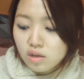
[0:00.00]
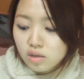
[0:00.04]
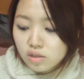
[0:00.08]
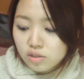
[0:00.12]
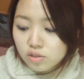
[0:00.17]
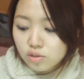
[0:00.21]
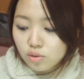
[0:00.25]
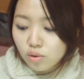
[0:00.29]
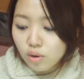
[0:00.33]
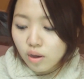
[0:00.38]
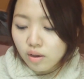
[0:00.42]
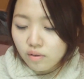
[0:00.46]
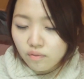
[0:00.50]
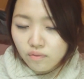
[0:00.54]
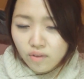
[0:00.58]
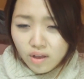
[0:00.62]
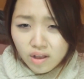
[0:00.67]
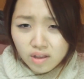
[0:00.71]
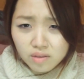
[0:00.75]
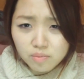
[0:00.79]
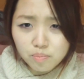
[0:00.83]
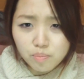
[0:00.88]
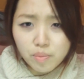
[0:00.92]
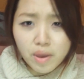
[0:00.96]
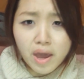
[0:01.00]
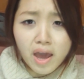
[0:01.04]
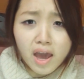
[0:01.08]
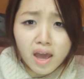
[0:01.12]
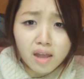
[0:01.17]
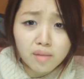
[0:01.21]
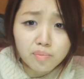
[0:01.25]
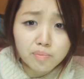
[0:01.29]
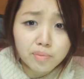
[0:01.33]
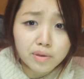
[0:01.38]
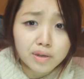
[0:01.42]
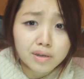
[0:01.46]
So I felt
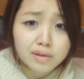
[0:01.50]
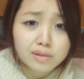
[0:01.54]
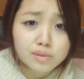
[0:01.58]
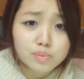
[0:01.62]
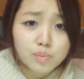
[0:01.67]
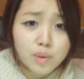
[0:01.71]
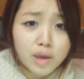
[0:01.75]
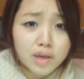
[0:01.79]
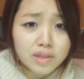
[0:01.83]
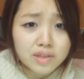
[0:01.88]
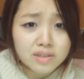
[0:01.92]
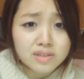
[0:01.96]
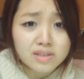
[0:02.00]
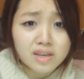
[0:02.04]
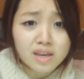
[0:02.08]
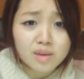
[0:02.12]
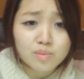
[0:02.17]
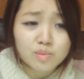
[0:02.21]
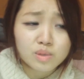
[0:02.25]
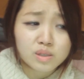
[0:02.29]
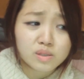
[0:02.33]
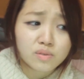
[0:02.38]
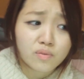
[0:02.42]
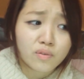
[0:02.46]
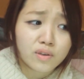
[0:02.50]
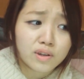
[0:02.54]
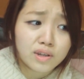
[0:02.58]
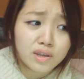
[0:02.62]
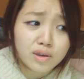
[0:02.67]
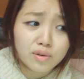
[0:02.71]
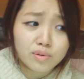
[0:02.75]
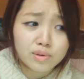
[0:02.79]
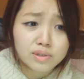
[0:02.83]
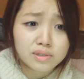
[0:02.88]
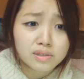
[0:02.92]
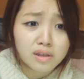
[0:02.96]
bad because by the time this
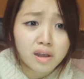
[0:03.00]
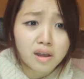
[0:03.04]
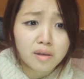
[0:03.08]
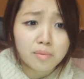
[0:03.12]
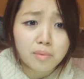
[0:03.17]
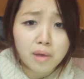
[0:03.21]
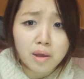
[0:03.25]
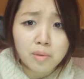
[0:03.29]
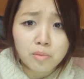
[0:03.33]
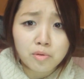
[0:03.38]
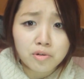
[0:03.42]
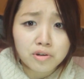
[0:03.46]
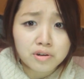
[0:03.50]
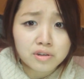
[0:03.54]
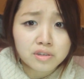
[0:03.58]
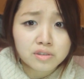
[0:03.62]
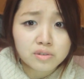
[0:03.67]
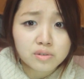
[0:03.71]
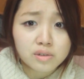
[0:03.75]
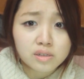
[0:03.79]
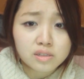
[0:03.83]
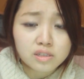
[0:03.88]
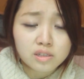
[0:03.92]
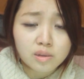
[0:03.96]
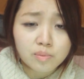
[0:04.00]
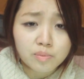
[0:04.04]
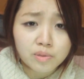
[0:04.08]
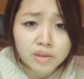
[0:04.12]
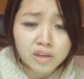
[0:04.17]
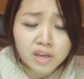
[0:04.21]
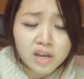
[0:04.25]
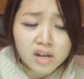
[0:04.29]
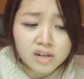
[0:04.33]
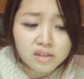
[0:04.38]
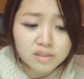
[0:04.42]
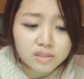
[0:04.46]
video is up, I'm already doing
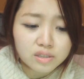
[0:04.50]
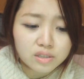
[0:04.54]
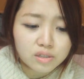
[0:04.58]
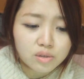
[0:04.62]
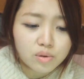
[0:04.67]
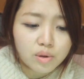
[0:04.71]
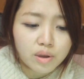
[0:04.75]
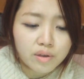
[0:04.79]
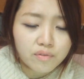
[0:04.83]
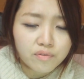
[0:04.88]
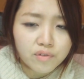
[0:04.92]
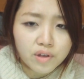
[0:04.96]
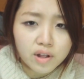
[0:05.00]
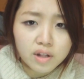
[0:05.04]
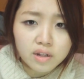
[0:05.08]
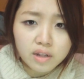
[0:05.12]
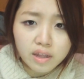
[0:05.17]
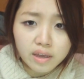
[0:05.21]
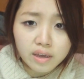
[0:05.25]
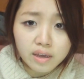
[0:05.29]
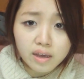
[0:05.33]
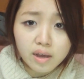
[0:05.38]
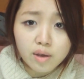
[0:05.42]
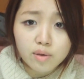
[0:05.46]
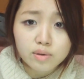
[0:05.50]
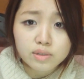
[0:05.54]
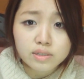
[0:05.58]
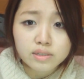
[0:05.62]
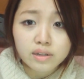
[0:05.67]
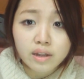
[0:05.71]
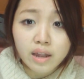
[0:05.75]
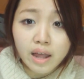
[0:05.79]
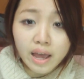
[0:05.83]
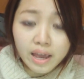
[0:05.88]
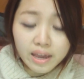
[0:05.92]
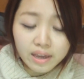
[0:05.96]
something else, so I felt like I was
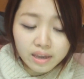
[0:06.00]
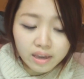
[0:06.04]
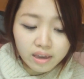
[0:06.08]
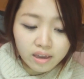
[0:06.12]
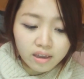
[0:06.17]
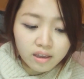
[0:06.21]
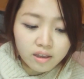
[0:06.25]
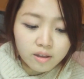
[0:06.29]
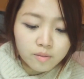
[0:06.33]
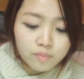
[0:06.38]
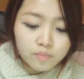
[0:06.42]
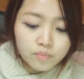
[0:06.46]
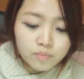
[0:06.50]
lying.